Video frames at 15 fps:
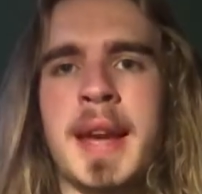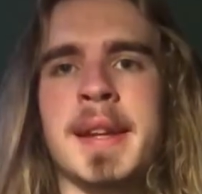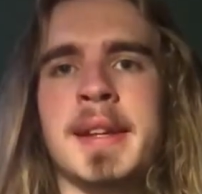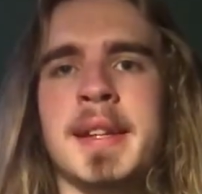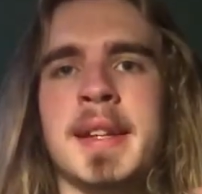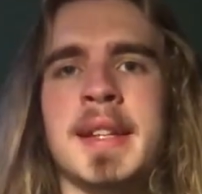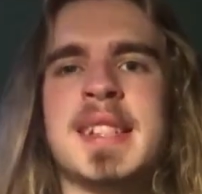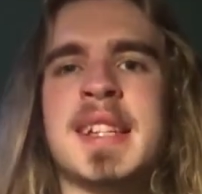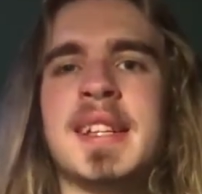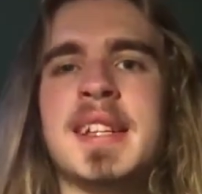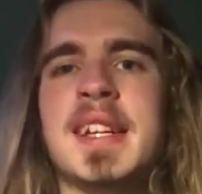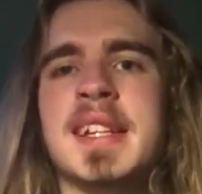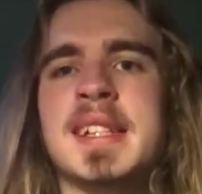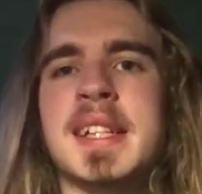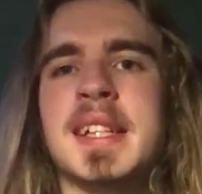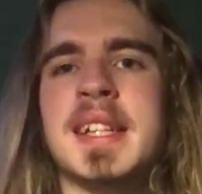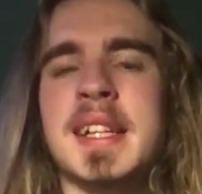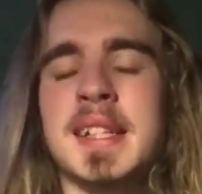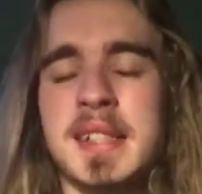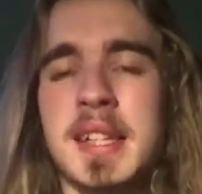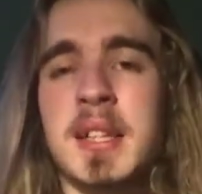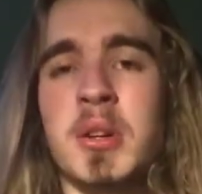and it said it said
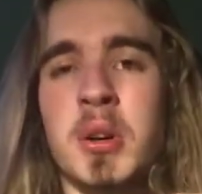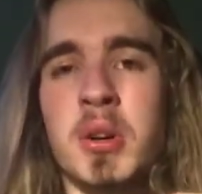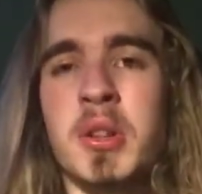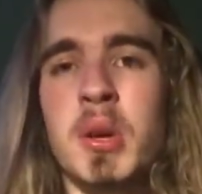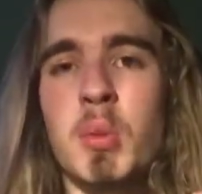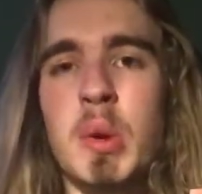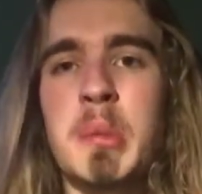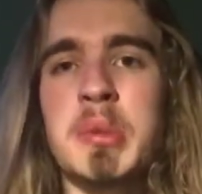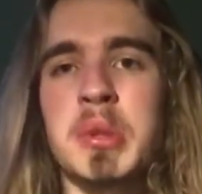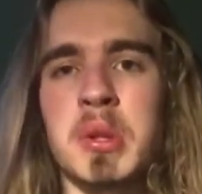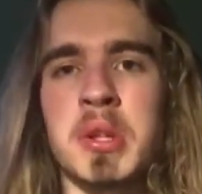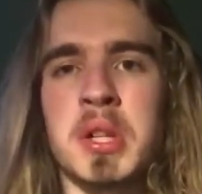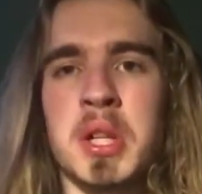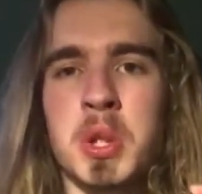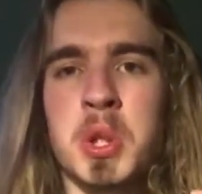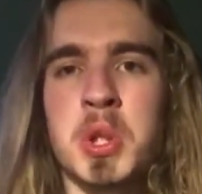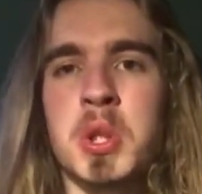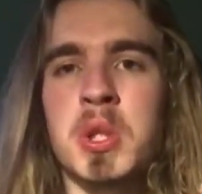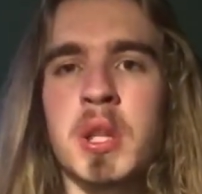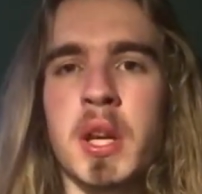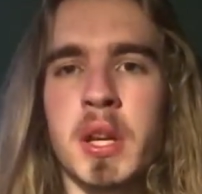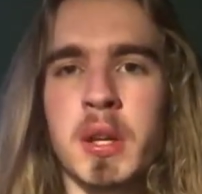it said on their website it
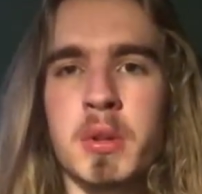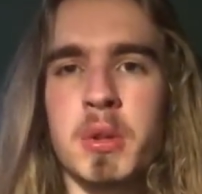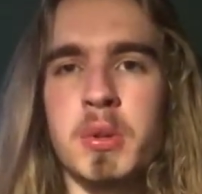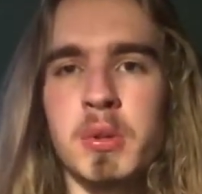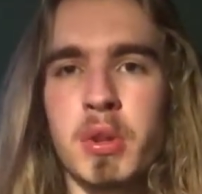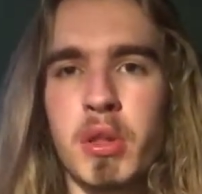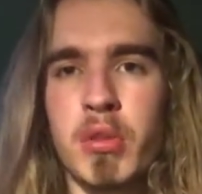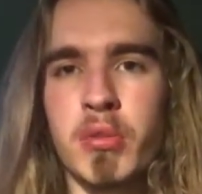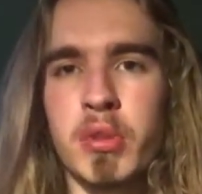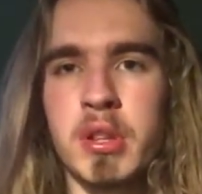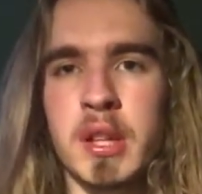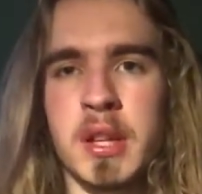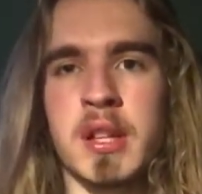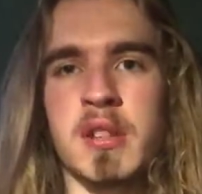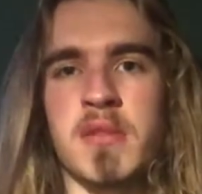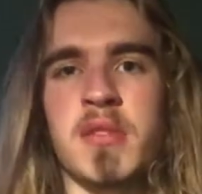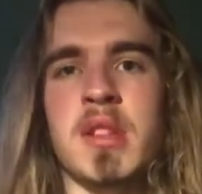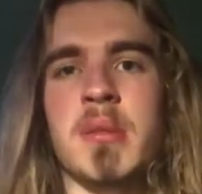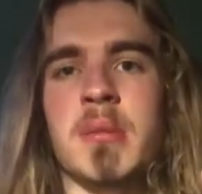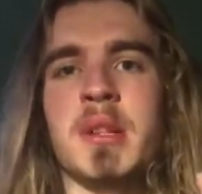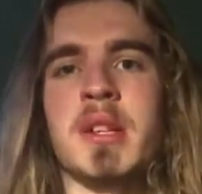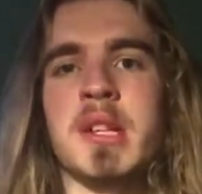should take two to three days for
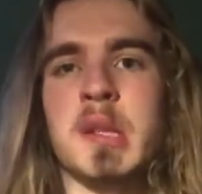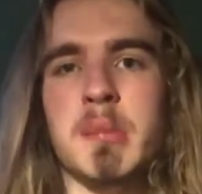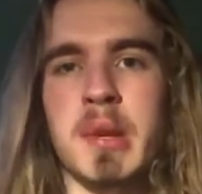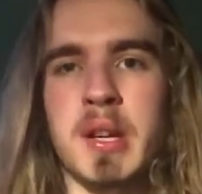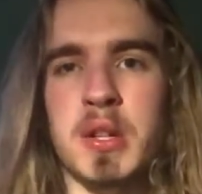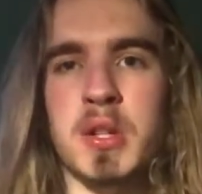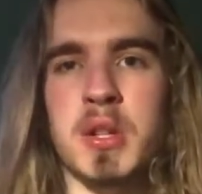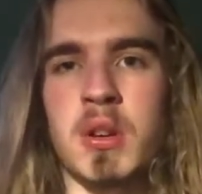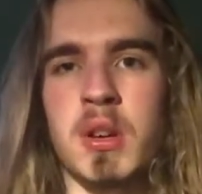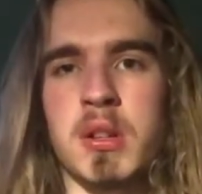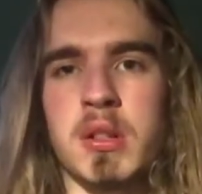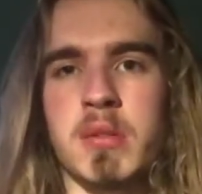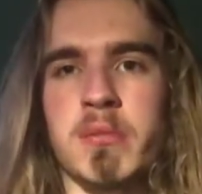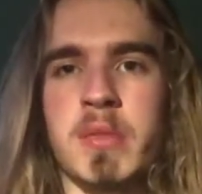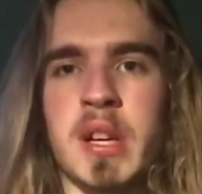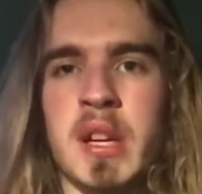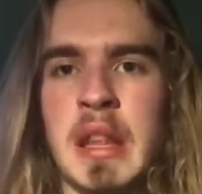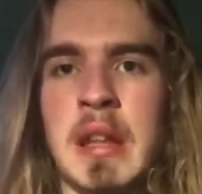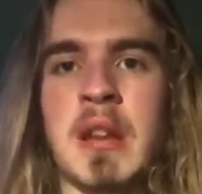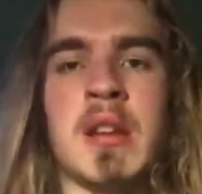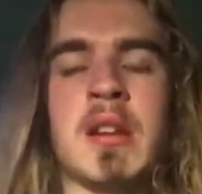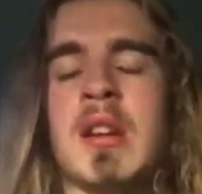them to dispatch an item, and
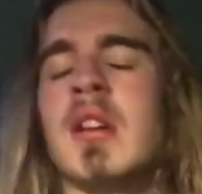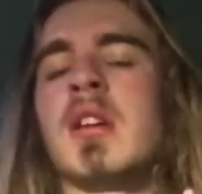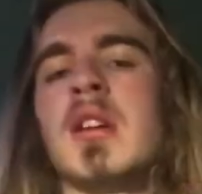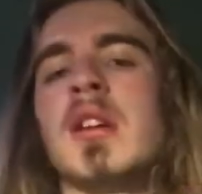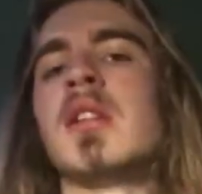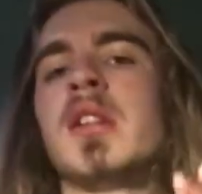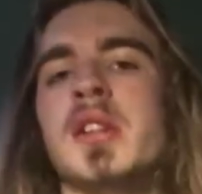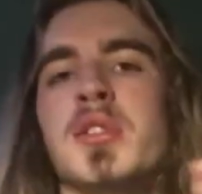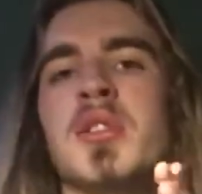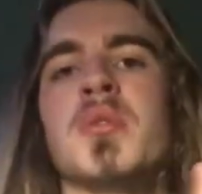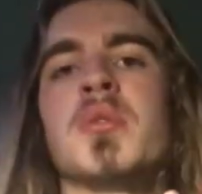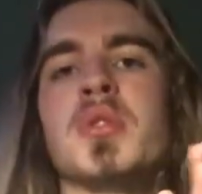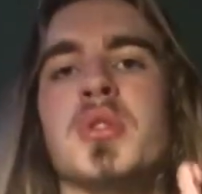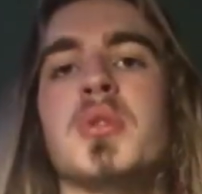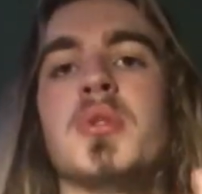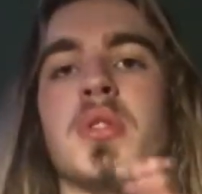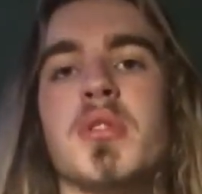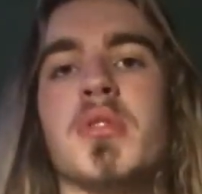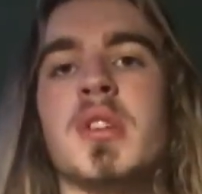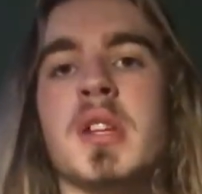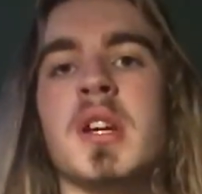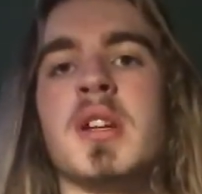then like an additional two to
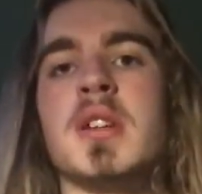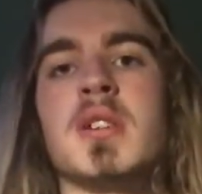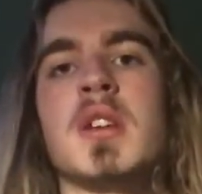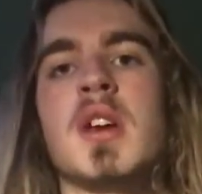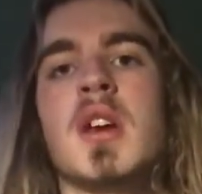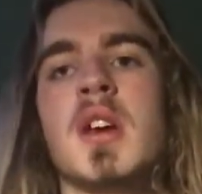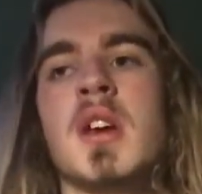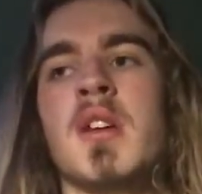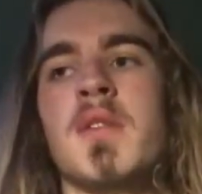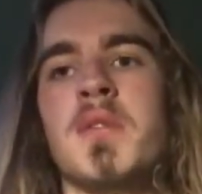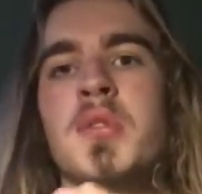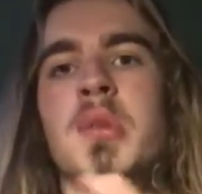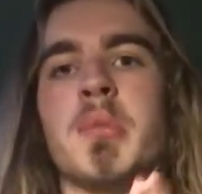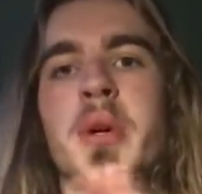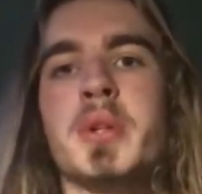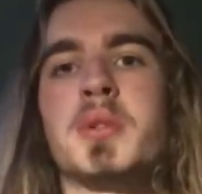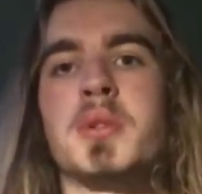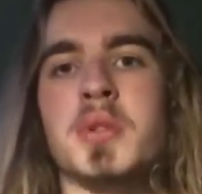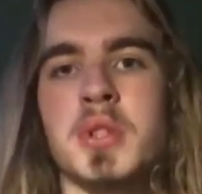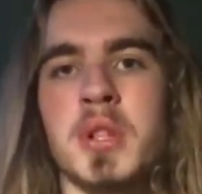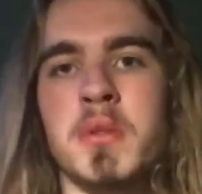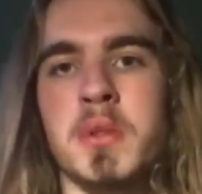three days for the
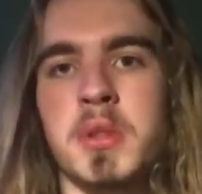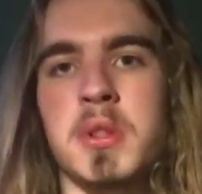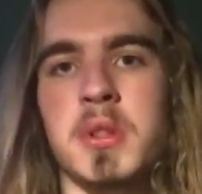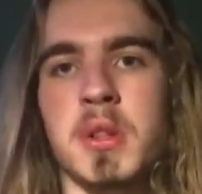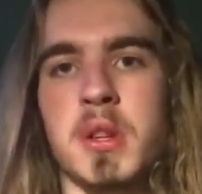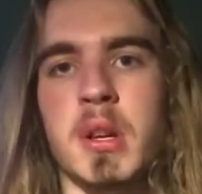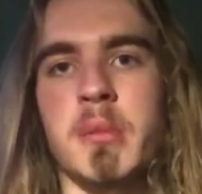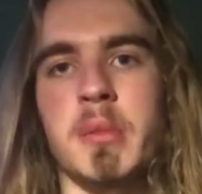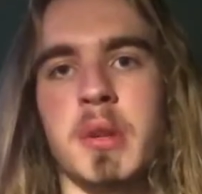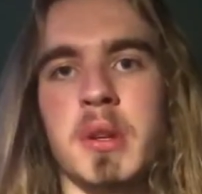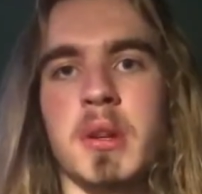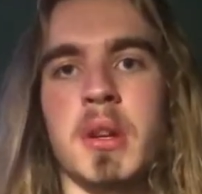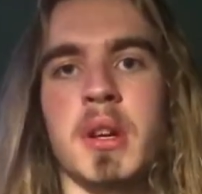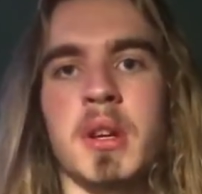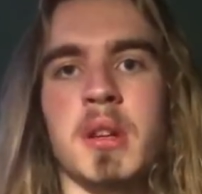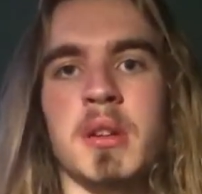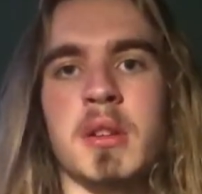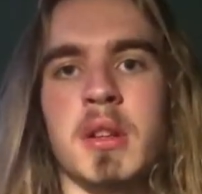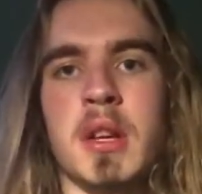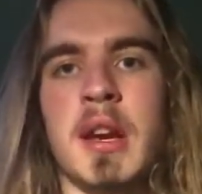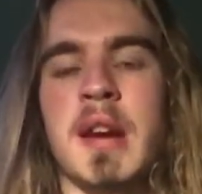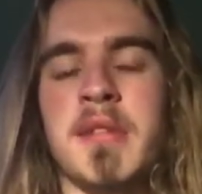postal service to come here and
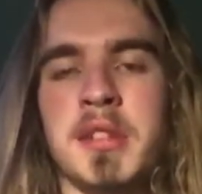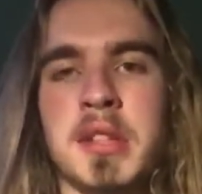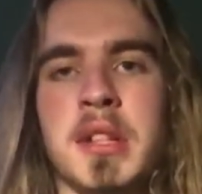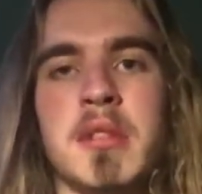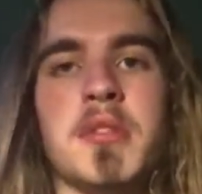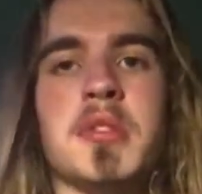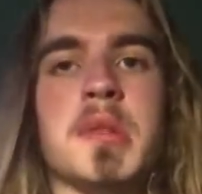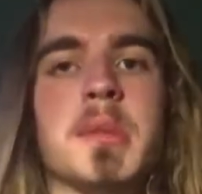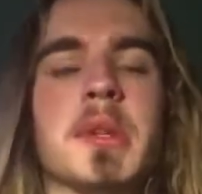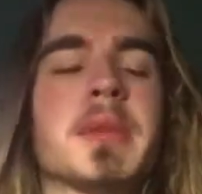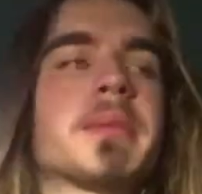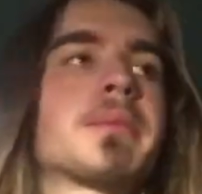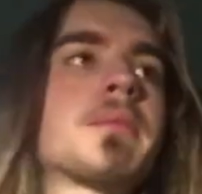have it delivered to me.